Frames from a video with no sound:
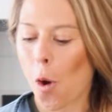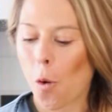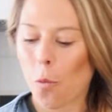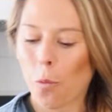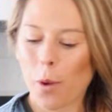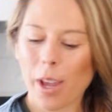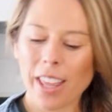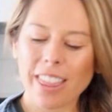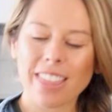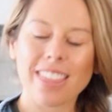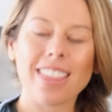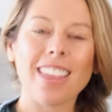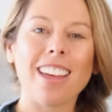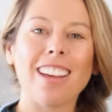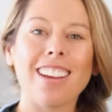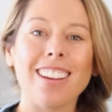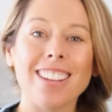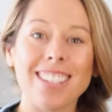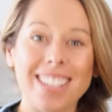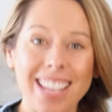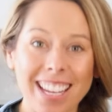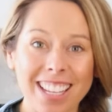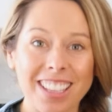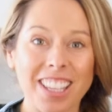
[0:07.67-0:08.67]
with
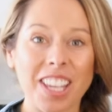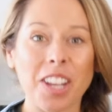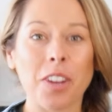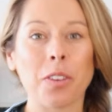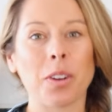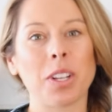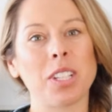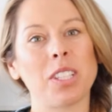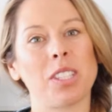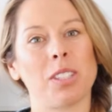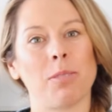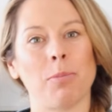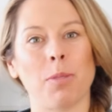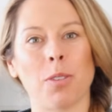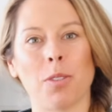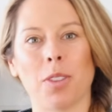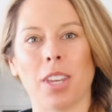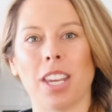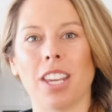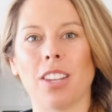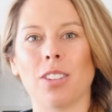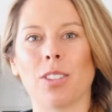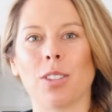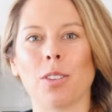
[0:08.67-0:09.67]
a daily green
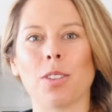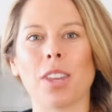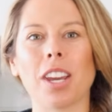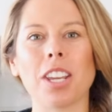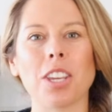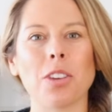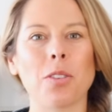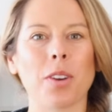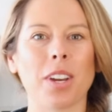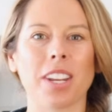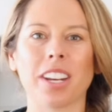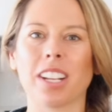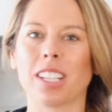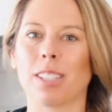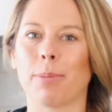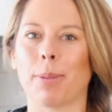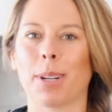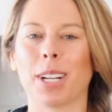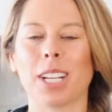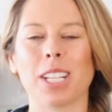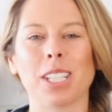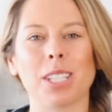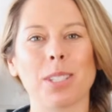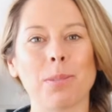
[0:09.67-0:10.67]
smoothie so that you can
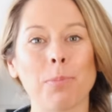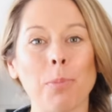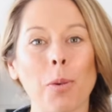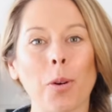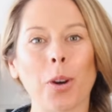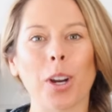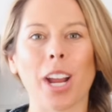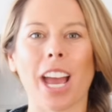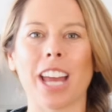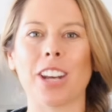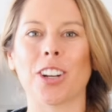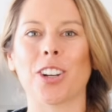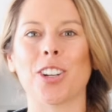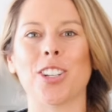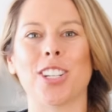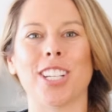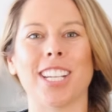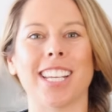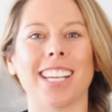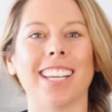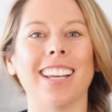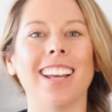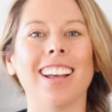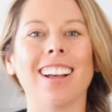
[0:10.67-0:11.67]
experience more
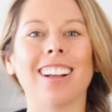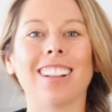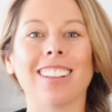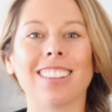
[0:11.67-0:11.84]
energy,